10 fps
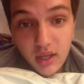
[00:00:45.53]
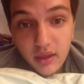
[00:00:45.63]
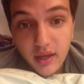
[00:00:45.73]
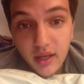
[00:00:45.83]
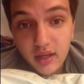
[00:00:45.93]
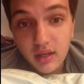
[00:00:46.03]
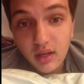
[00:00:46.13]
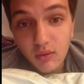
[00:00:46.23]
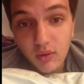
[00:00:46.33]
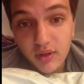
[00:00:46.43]
that
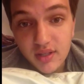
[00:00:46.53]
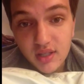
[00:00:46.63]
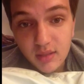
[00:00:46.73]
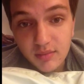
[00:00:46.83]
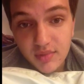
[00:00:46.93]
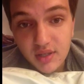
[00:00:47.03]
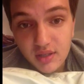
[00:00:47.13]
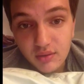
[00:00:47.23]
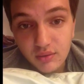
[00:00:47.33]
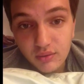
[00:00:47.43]
no one seems
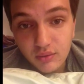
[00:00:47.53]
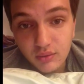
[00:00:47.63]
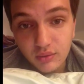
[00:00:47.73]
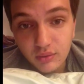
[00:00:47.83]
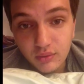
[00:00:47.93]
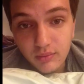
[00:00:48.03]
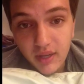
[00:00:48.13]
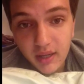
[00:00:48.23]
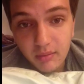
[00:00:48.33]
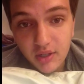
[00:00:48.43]
to
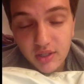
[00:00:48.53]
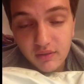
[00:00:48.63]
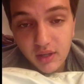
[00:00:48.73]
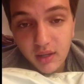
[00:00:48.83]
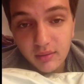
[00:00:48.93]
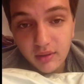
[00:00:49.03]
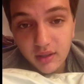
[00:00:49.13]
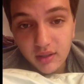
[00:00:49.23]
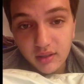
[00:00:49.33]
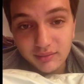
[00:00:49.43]
make much of a
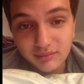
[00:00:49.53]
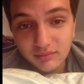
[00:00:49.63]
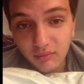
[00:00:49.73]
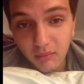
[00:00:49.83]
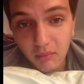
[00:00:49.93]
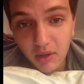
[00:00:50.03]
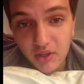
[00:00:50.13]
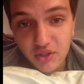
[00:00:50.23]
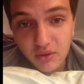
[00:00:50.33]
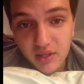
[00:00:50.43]
uh,
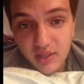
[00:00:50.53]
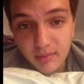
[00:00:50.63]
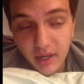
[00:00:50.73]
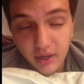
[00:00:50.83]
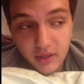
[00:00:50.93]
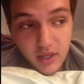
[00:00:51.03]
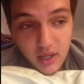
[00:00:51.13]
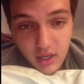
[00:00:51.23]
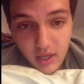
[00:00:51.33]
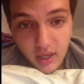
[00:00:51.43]
much noise about,
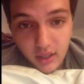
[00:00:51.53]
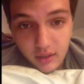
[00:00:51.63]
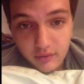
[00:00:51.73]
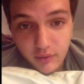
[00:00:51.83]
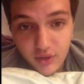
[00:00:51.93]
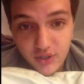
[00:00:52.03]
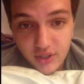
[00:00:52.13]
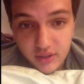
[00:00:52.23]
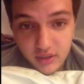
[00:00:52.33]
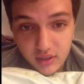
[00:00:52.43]
and
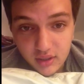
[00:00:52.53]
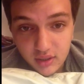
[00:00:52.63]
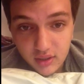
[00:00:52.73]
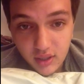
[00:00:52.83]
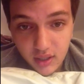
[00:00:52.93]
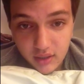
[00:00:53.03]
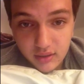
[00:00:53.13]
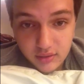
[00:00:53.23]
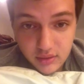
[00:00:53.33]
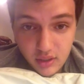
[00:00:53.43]
unfortunately,
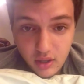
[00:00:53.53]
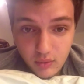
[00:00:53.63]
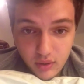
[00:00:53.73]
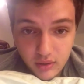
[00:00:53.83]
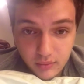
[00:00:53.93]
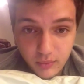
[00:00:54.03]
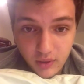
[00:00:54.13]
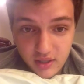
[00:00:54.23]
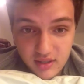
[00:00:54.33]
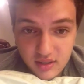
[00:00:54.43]
uh, no one
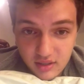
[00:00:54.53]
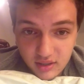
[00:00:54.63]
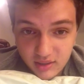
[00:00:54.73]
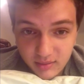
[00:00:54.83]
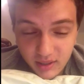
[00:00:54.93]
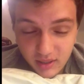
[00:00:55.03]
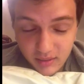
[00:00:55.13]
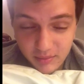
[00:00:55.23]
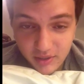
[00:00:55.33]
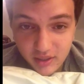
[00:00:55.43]
wants to talk about it.
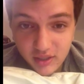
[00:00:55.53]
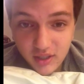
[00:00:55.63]
But